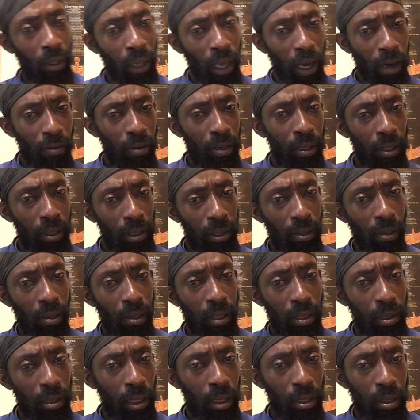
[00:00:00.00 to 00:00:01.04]
Herod is
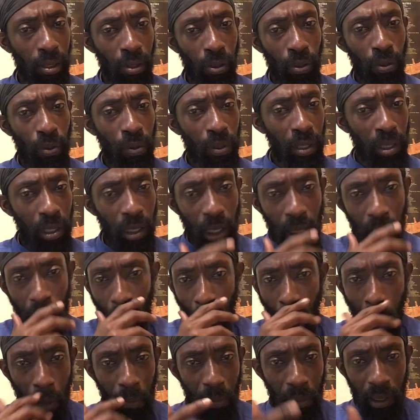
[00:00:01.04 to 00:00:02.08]
going to say, so who is he?
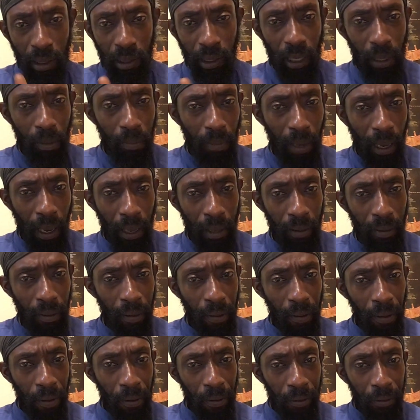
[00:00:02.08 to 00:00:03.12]
Y'all miss him, man.
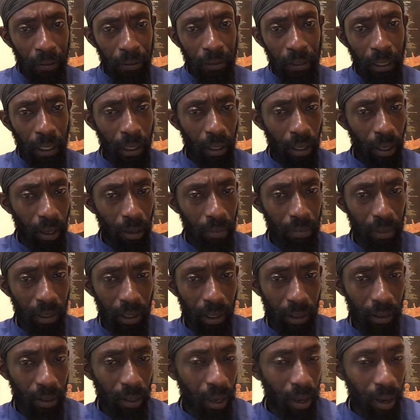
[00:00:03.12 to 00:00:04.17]
You know what I
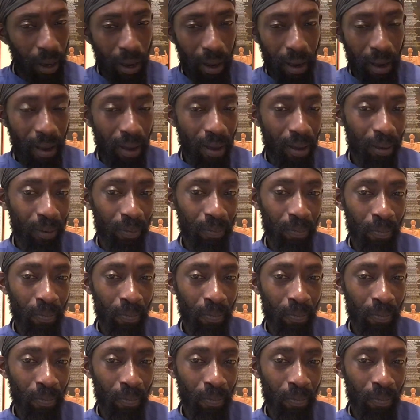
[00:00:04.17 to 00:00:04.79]
mean? Nah.